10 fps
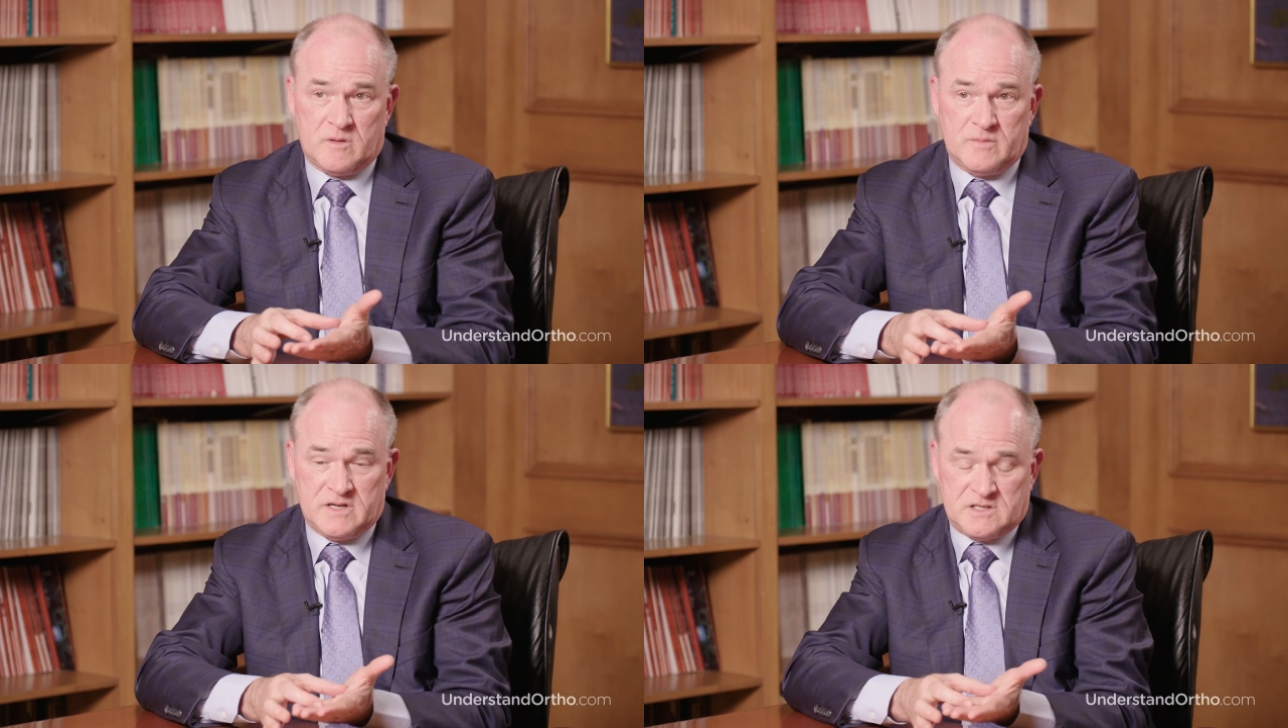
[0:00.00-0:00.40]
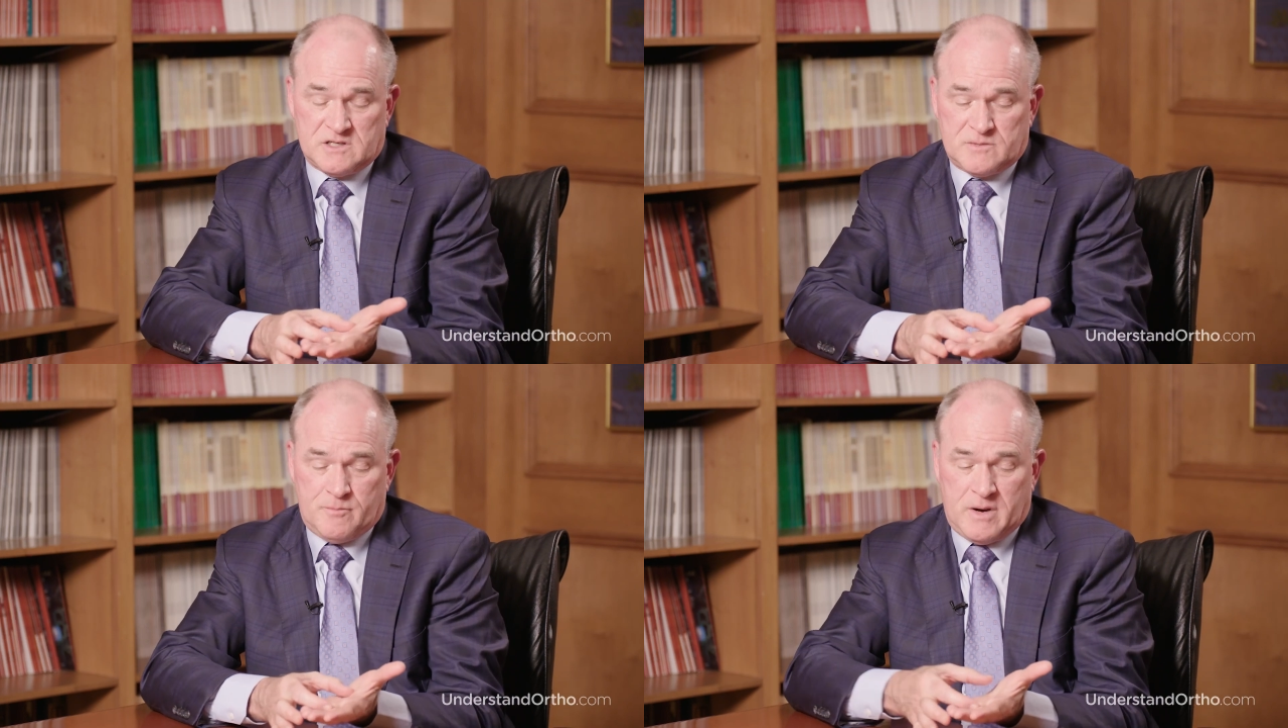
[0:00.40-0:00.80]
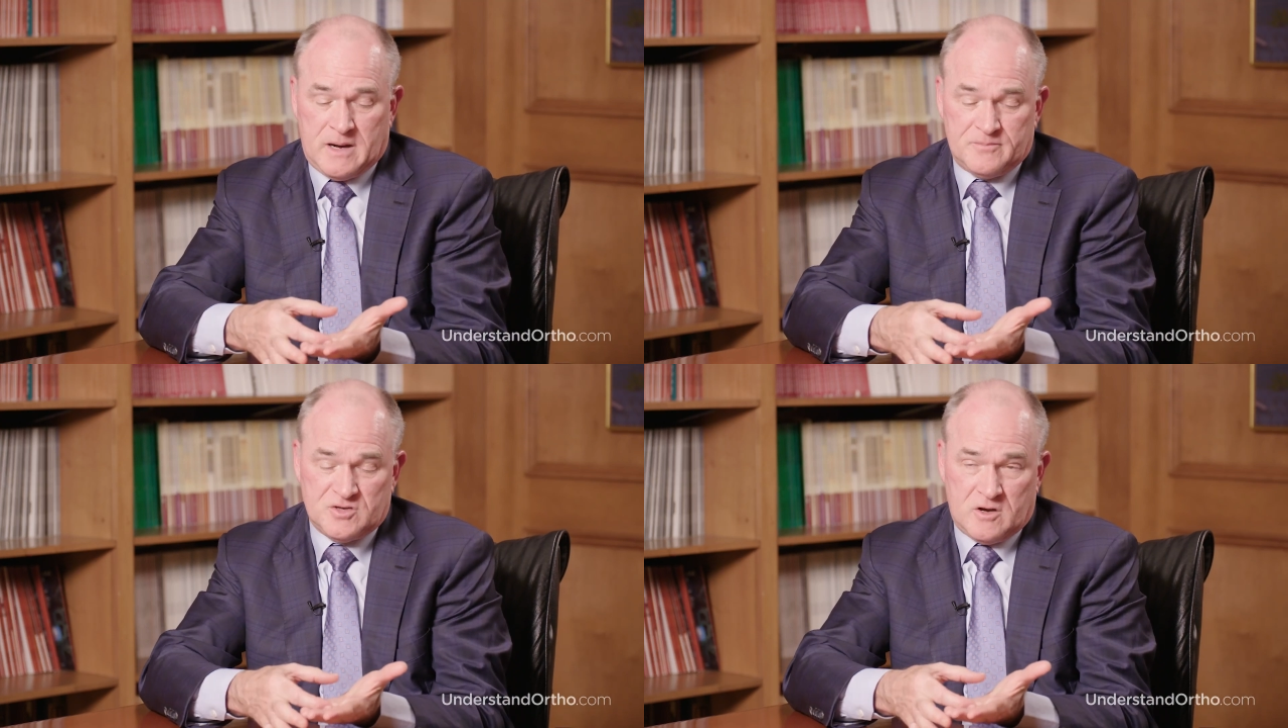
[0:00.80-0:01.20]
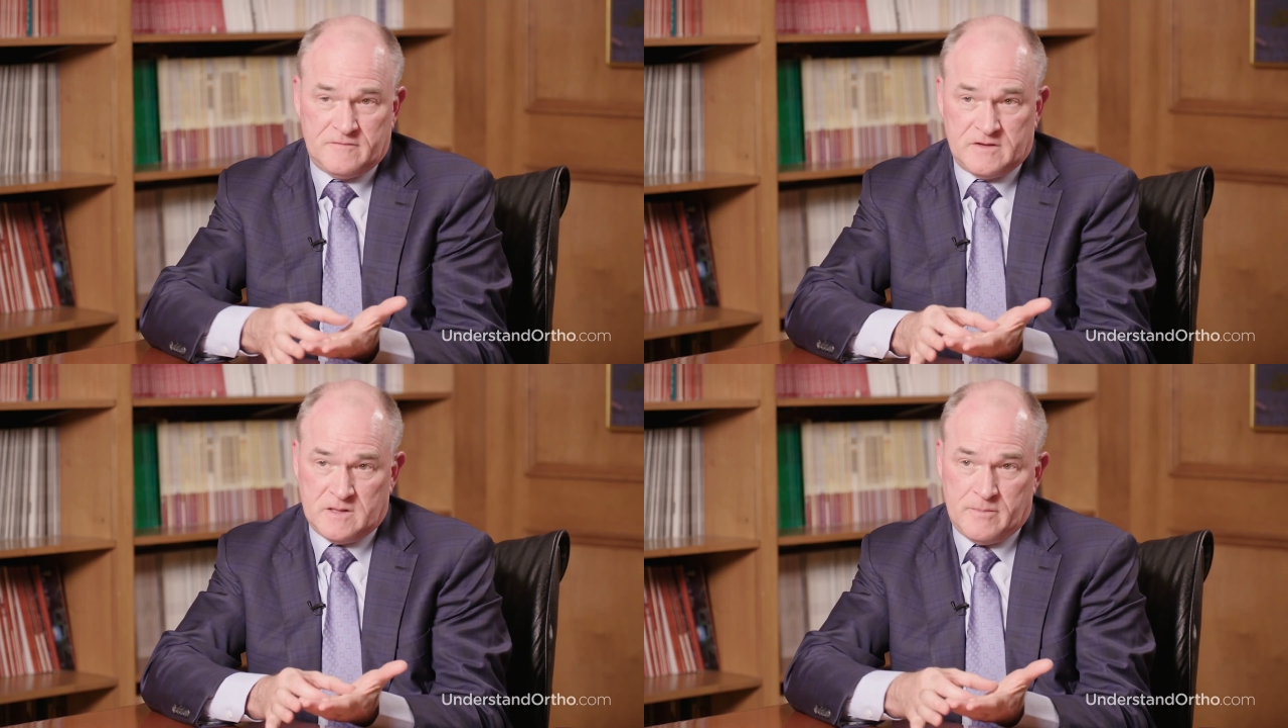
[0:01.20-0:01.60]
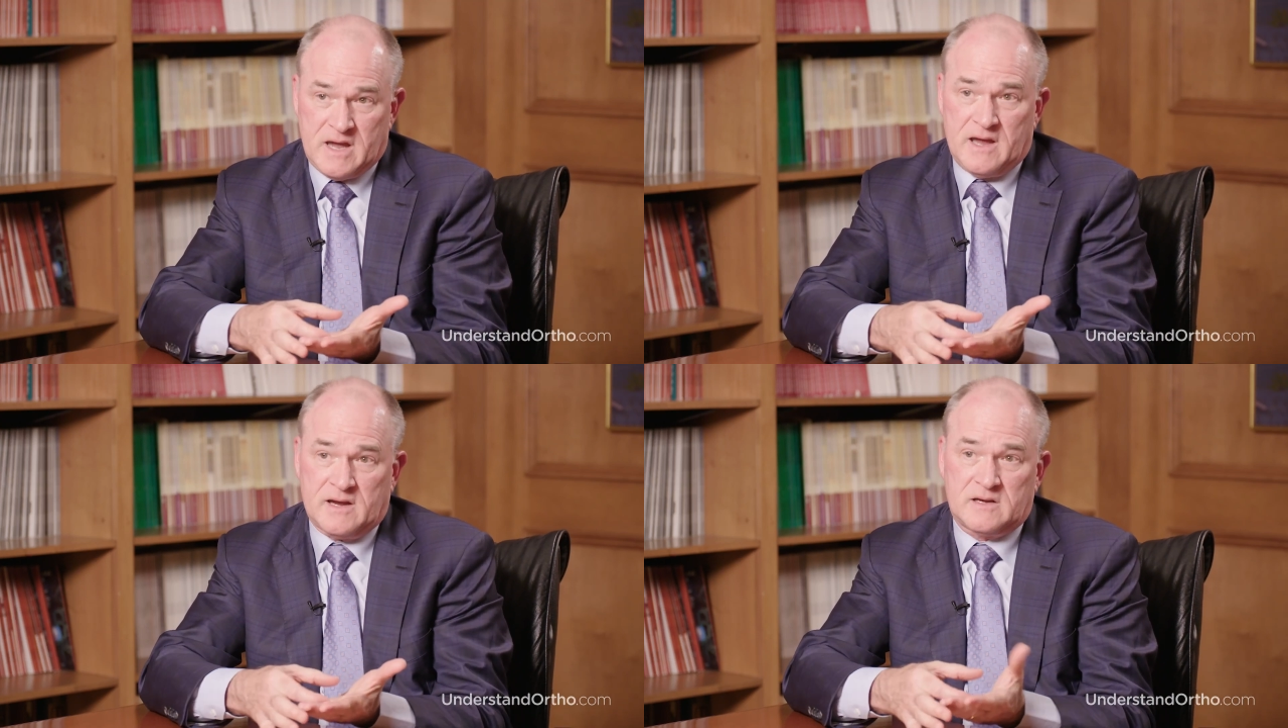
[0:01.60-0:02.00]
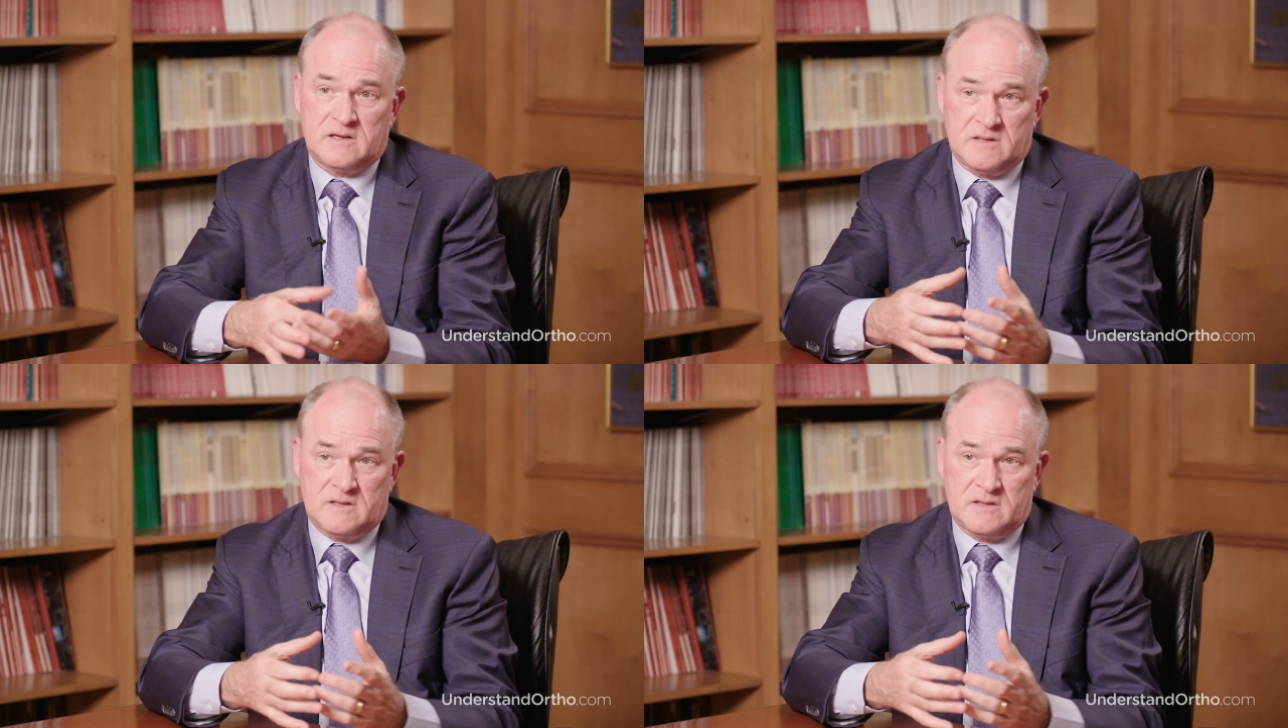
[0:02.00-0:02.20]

the meniscus pops off in the back,